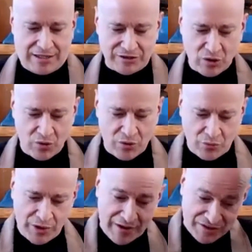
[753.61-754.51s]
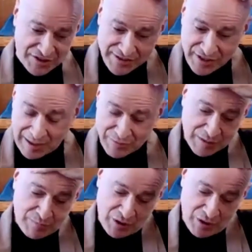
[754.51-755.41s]
So we have a sense
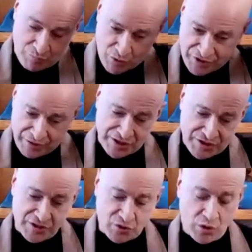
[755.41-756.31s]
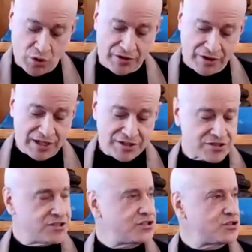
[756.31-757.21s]
object, but without the sense organ or
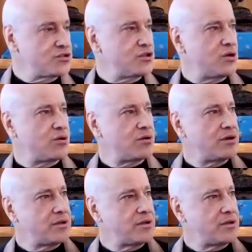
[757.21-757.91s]
consciousness, there's no